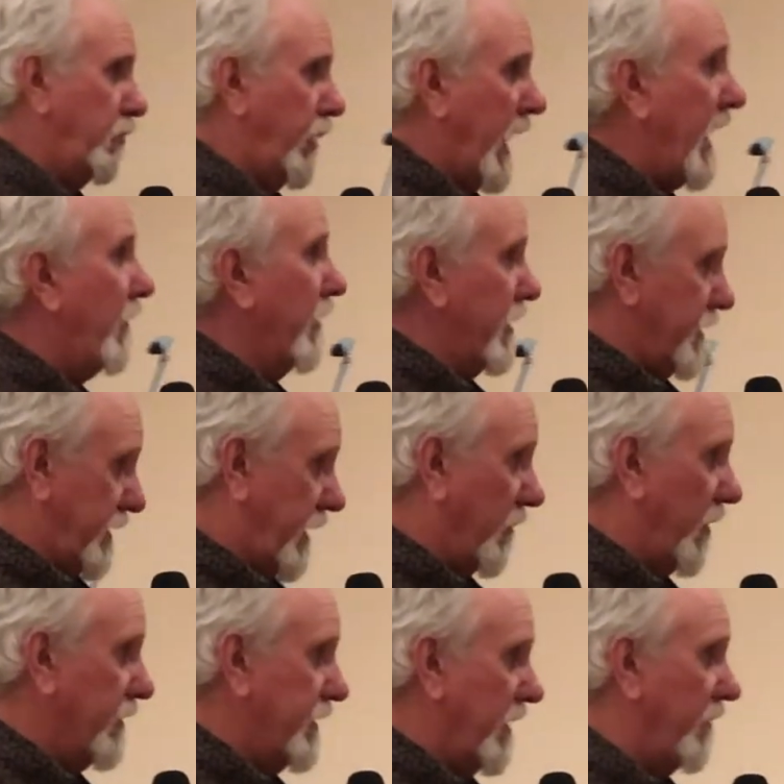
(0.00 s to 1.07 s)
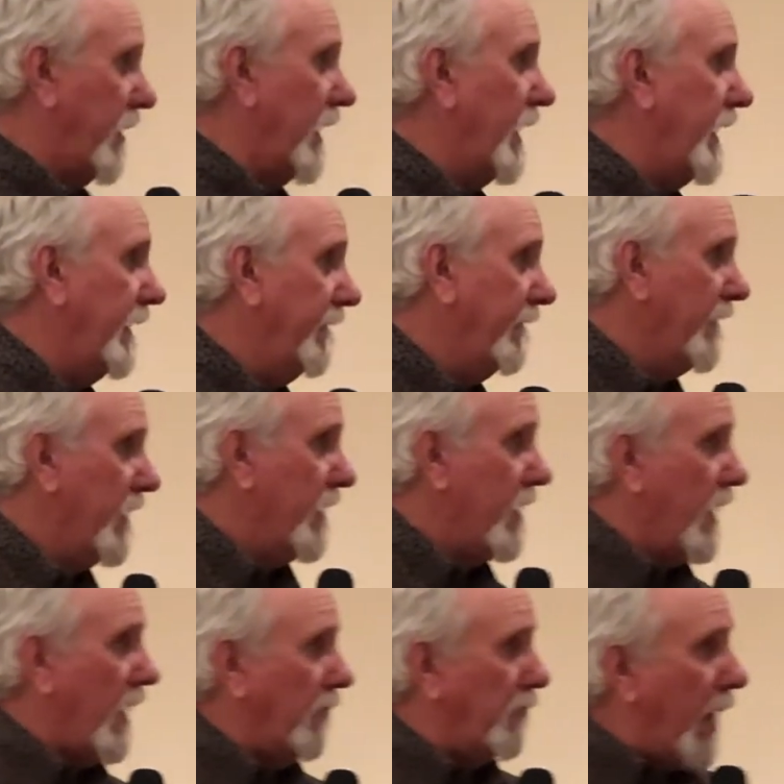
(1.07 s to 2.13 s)
prowess. Come on, somebody.
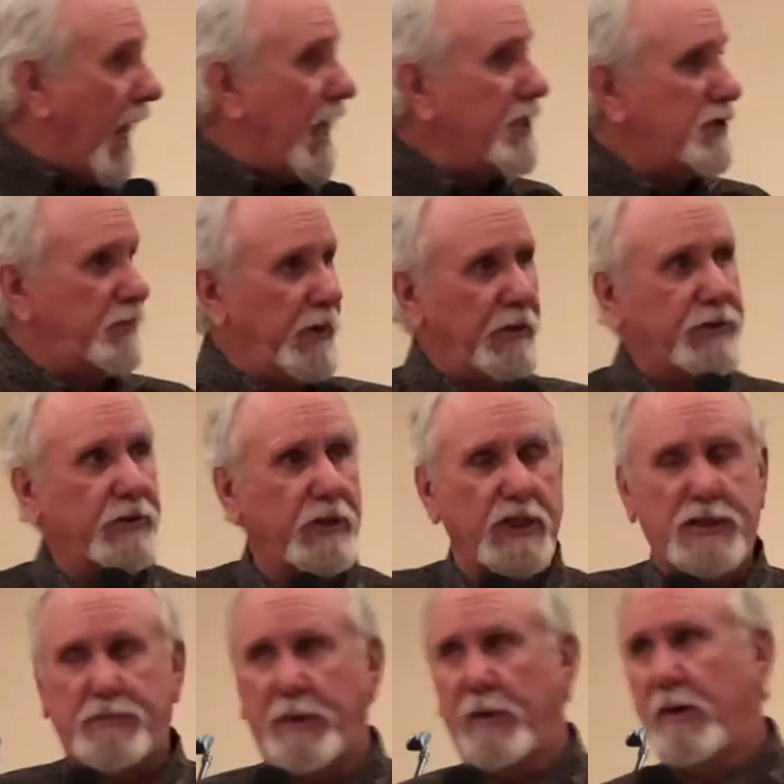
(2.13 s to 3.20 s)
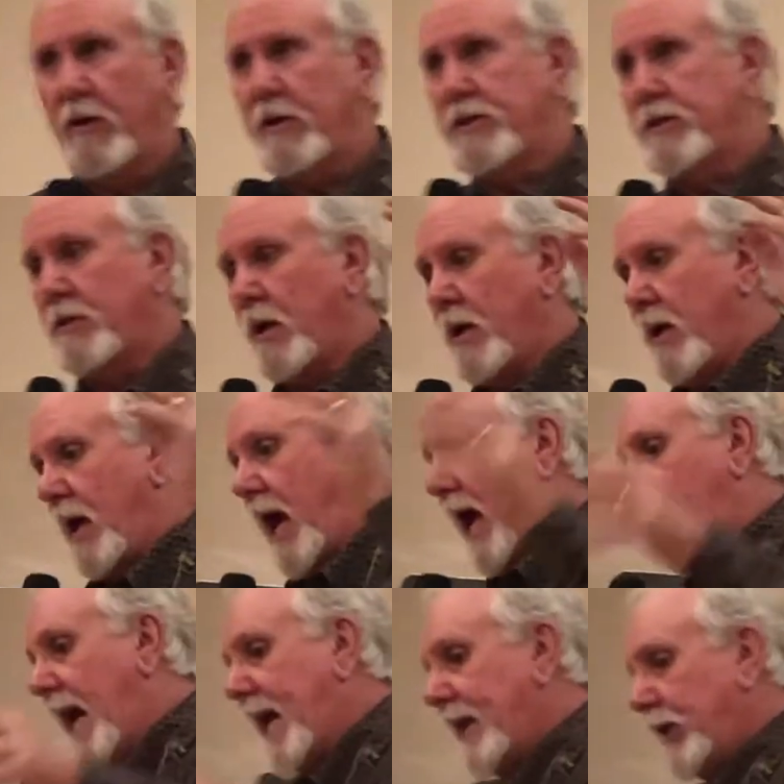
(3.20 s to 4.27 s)
My spiritual experience,
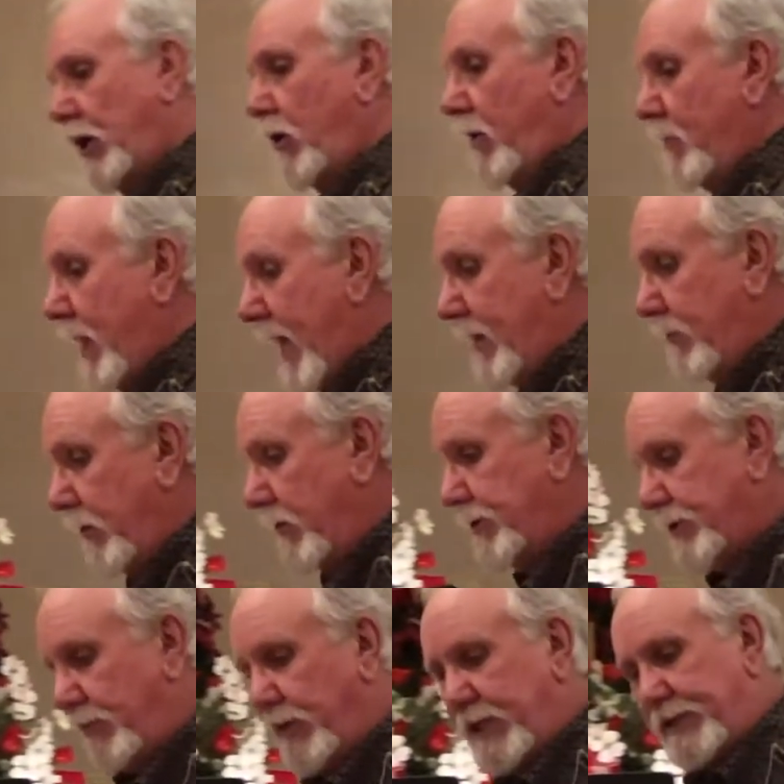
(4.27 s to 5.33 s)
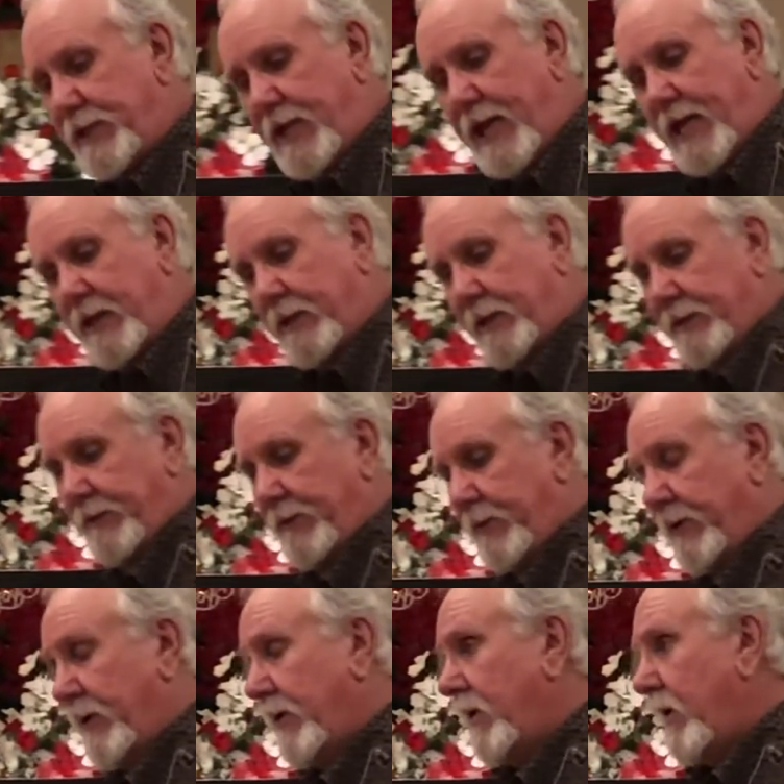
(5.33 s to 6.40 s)
I had to go to Baton Rouge, Louisiana
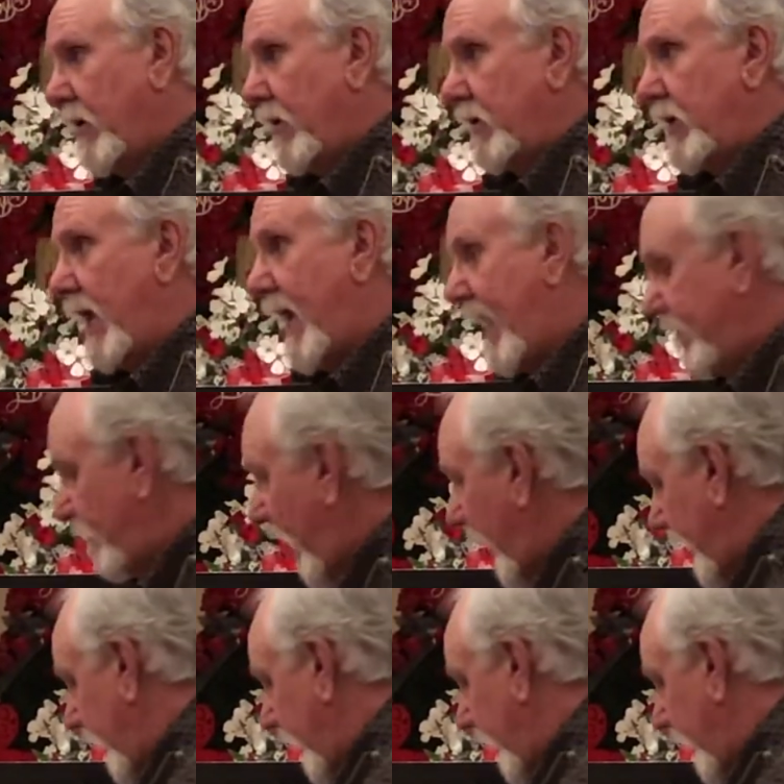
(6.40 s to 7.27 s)
to have my